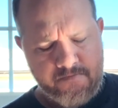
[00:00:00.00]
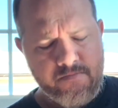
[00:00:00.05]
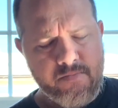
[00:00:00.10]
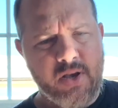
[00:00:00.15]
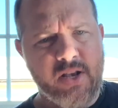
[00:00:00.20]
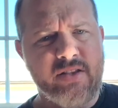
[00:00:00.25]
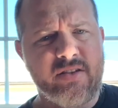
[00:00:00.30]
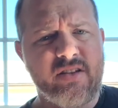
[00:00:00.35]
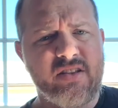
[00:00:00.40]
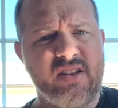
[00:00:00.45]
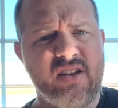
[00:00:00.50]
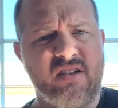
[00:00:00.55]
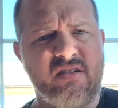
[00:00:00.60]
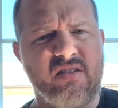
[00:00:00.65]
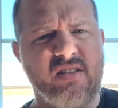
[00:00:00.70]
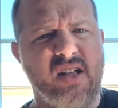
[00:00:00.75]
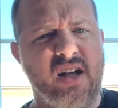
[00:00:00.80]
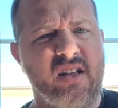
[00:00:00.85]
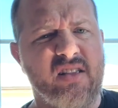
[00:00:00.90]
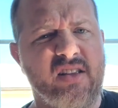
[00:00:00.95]
makes it sound a
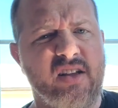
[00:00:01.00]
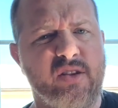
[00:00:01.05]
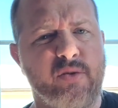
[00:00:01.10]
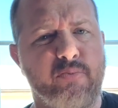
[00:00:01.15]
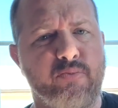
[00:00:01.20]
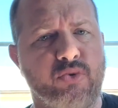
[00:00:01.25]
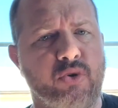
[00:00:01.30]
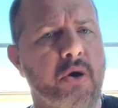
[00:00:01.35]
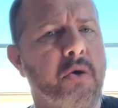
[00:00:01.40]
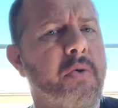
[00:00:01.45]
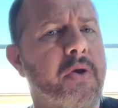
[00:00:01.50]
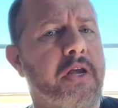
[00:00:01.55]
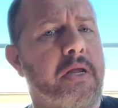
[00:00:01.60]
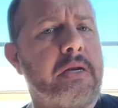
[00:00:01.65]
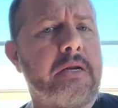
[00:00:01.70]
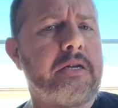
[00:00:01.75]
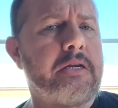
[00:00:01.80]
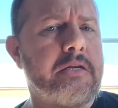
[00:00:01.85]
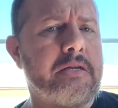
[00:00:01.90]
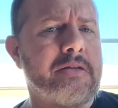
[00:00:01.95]
lot less
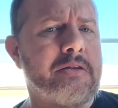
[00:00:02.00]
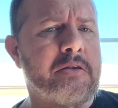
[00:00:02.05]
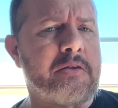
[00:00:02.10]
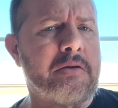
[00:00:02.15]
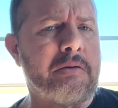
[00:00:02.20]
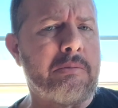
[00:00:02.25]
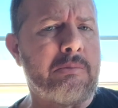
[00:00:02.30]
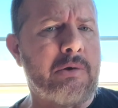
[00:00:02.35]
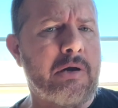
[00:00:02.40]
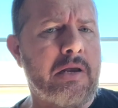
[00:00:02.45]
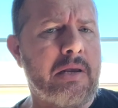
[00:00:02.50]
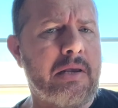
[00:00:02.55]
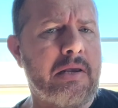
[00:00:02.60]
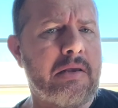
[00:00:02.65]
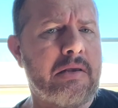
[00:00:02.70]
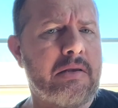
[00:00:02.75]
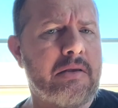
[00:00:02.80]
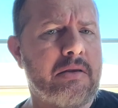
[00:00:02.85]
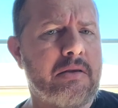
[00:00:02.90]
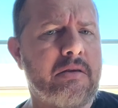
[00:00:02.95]
broken in some way.
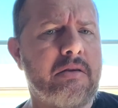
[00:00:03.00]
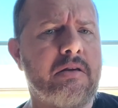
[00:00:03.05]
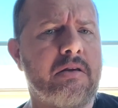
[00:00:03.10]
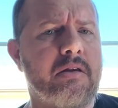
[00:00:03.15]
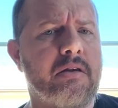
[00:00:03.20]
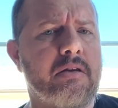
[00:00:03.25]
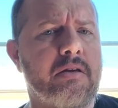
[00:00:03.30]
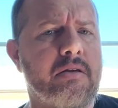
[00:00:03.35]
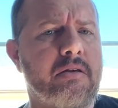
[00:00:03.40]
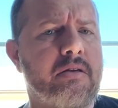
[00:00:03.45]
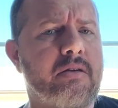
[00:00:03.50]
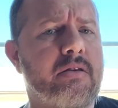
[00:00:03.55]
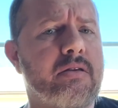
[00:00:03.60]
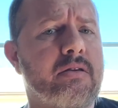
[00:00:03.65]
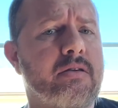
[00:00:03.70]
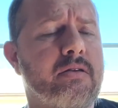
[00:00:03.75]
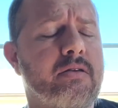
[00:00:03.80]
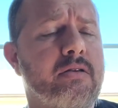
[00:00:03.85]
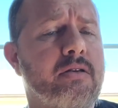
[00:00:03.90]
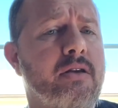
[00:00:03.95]
I
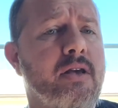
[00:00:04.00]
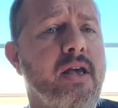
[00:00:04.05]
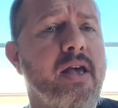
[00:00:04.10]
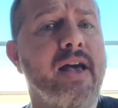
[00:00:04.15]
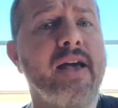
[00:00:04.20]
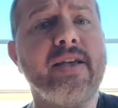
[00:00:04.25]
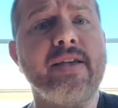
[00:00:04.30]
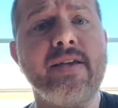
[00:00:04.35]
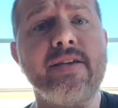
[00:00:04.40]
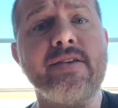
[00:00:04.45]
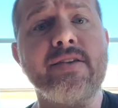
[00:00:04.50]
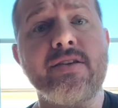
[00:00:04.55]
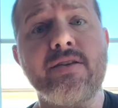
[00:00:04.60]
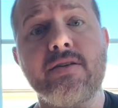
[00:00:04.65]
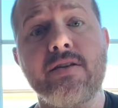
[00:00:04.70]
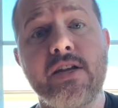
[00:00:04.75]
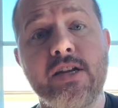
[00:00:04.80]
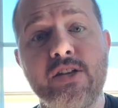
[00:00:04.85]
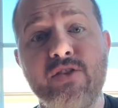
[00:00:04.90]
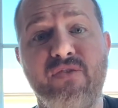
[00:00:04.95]
guess
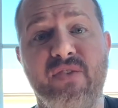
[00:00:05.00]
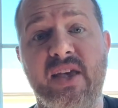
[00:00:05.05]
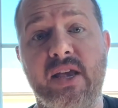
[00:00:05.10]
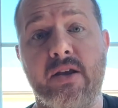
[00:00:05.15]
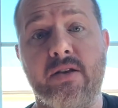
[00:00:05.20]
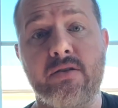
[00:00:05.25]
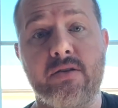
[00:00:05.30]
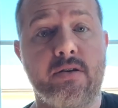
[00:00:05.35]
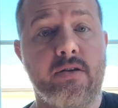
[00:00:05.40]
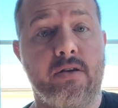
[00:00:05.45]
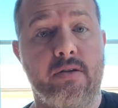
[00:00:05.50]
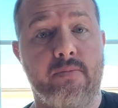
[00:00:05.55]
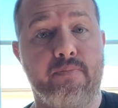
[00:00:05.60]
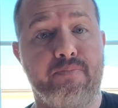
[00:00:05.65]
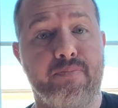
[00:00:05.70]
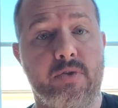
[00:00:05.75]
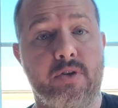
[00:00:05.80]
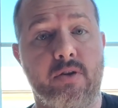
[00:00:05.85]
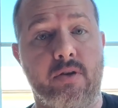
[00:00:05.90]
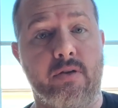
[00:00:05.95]
it's fixed.
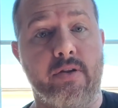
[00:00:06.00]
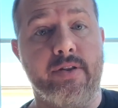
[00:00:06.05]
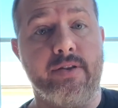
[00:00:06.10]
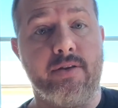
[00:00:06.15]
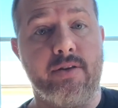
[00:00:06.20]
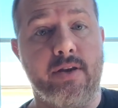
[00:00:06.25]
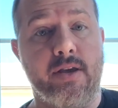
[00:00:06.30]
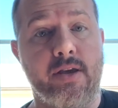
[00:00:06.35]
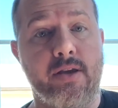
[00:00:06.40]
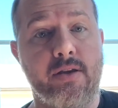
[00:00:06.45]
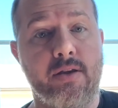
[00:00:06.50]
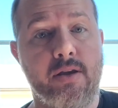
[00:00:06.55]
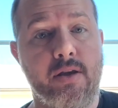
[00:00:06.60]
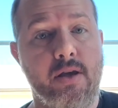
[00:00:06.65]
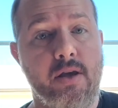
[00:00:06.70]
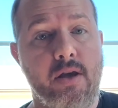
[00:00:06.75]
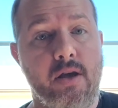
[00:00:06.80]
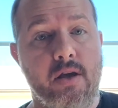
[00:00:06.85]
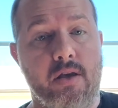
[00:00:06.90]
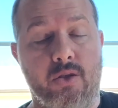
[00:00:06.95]
So let's say
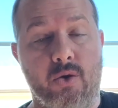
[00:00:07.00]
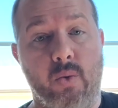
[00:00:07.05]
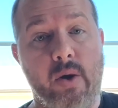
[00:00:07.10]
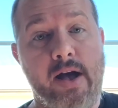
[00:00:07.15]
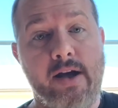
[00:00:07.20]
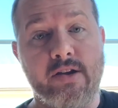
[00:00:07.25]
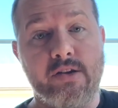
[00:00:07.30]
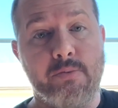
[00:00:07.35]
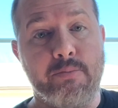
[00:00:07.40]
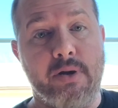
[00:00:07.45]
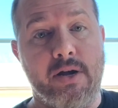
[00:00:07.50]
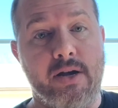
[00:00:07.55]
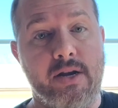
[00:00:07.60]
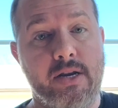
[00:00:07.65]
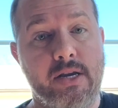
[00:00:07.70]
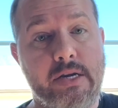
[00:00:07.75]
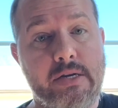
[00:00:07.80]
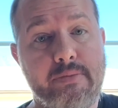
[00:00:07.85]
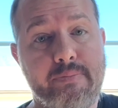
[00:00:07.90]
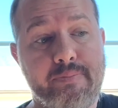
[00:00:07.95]
the wax
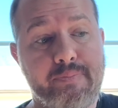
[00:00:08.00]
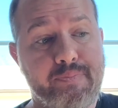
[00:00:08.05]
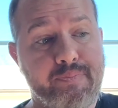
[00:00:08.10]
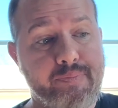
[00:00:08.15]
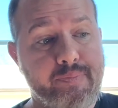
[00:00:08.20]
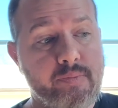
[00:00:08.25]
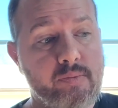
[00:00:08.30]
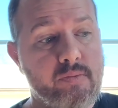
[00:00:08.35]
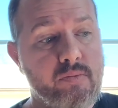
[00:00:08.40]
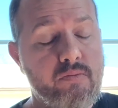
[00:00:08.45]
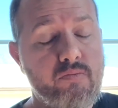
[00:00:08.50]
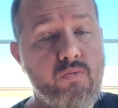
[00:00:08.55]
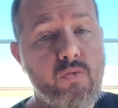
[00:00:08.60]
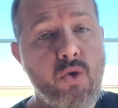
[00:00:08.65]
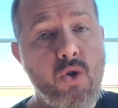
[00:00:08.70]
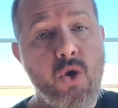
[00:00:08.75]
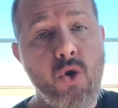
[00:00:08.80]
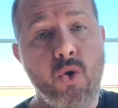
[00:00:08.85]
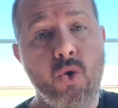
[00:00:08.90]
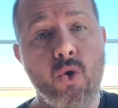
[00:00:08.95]
potting
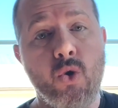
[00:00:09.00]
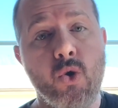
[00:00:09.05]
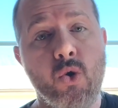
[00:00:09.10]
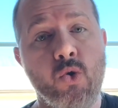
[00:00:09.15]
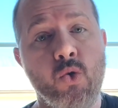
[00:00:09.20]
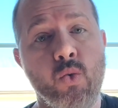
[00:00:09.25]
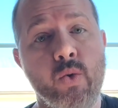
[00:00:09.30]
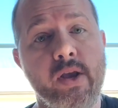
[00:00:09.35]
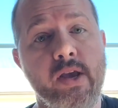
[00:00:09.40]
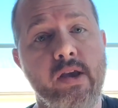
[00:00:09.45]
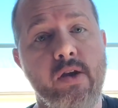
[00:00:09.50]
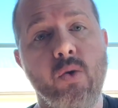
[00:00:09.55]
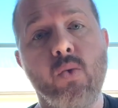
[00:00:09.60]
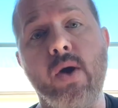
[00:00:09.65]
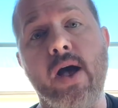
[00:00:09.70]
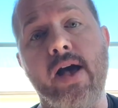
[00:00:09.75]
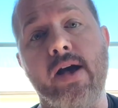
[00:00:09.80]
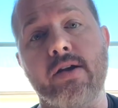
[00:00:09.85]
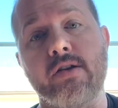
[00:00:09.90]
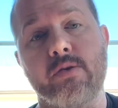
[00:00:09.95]
or
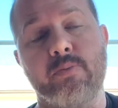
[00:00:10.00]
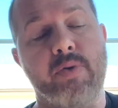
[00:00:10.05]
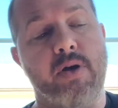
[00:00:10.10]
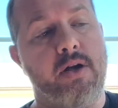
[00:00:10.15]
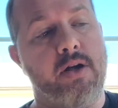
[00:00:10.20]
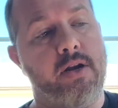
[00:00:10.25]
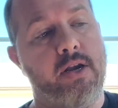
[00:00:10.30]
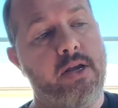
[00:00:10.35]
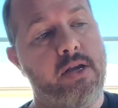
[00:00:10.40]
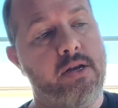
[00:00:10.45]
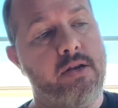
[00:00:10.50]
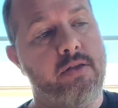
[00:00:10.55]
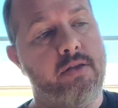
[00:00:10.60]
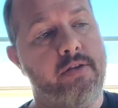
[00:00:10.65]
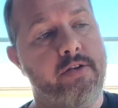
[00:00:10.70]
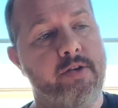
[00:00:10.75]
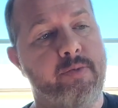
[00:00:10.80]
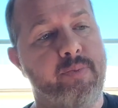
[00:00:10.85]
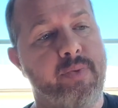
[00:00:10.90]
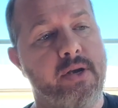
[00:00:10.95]
re-wax potting
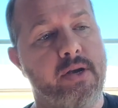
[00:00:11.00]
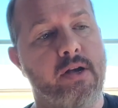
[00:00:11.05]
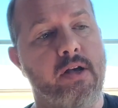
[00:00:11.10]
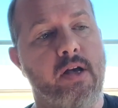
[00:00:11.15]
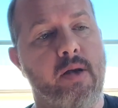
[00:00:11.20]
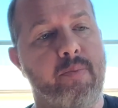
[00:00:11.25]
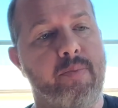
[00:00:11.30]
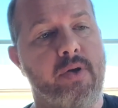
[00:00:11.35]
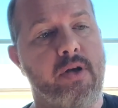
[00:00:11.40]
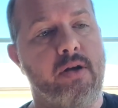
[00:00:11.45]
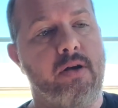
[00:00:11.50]
this pickup,